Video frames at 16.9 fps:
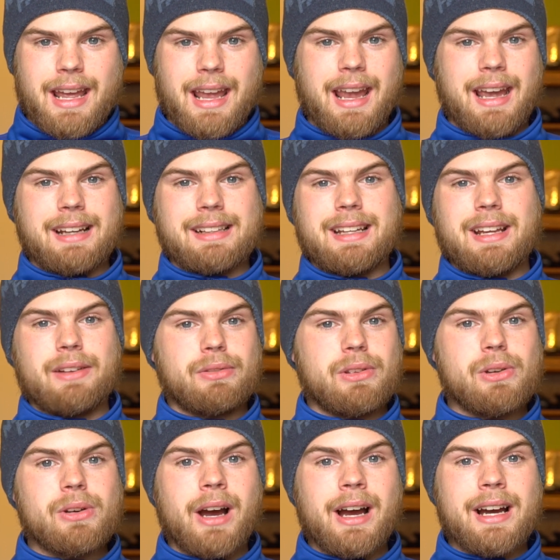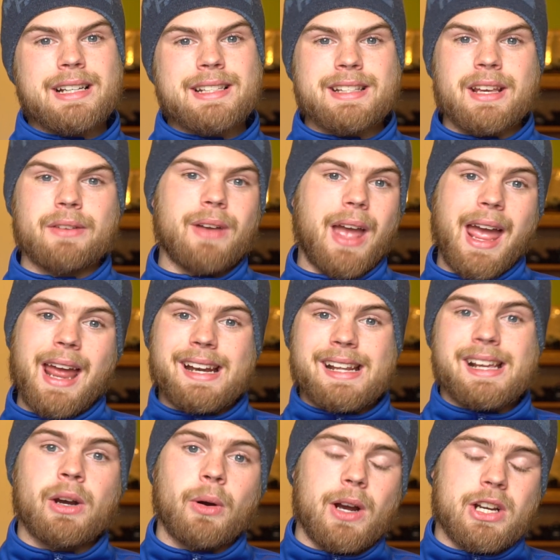and if you guys have
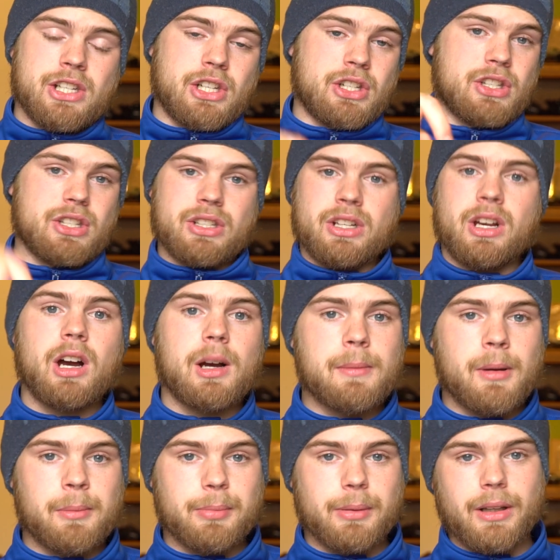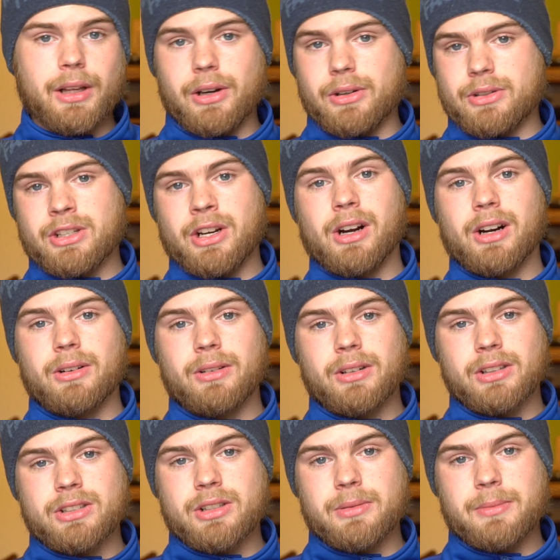any questions, just comment below,
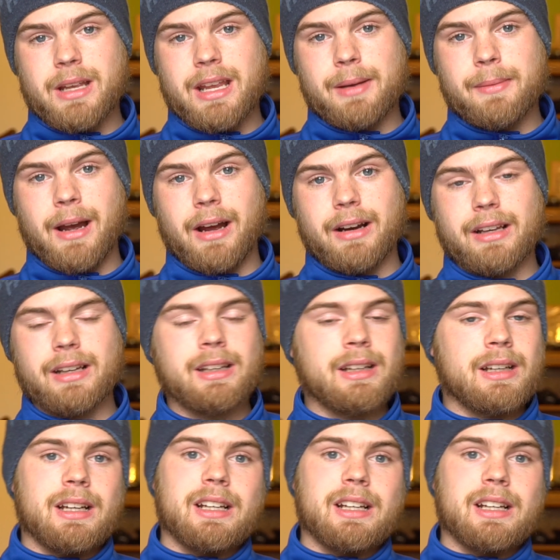talk to me about it.